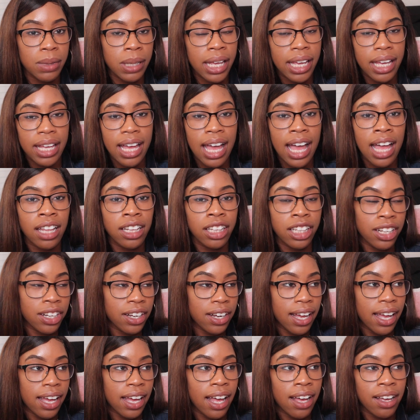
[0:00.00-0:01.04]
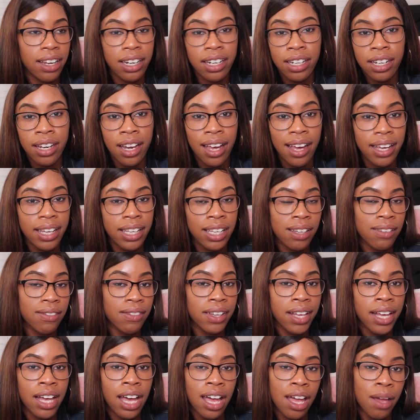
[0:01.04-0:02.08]
Like, I learned how to not
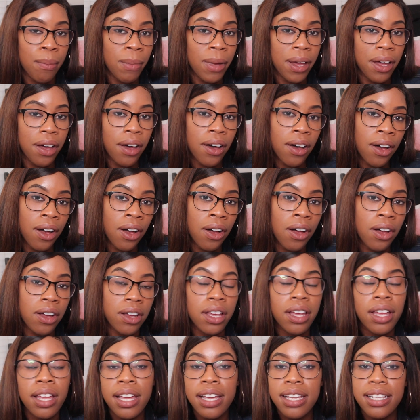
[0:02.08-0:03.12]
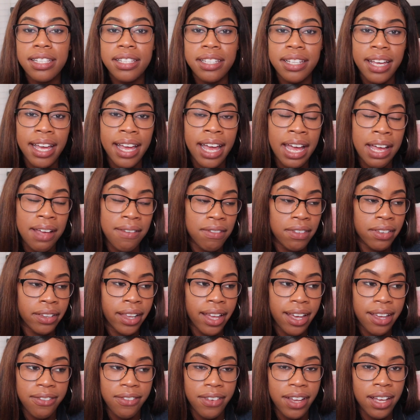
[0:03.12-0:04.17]
give a guy my all, to have a
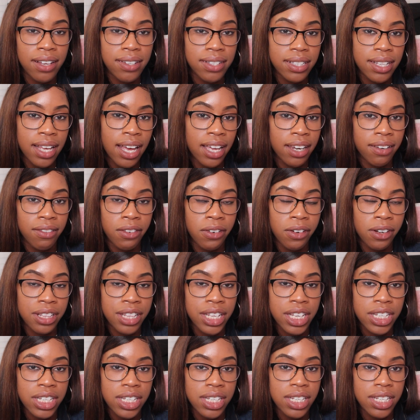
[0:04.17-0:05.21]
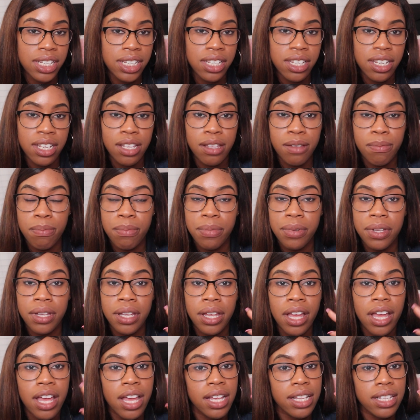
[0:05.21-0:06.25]
life outside of a relationship,
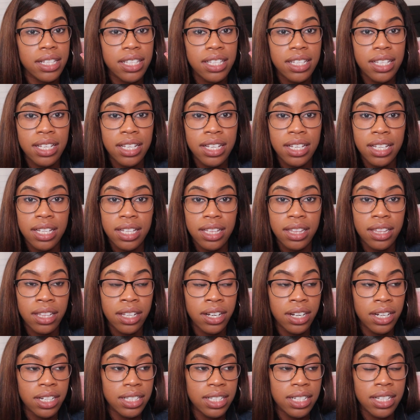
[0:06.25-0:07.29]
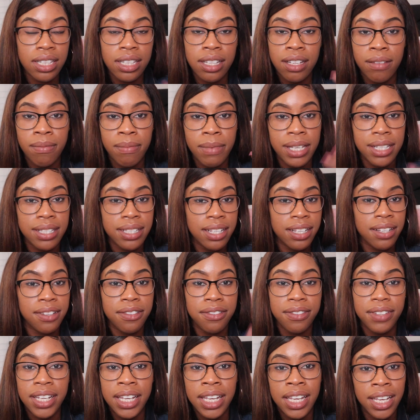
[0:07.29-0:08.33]
to learn to love
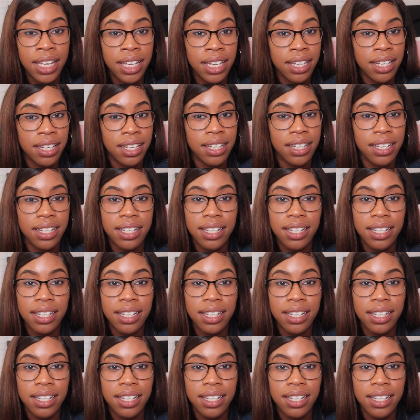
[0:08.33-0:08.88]
myself, and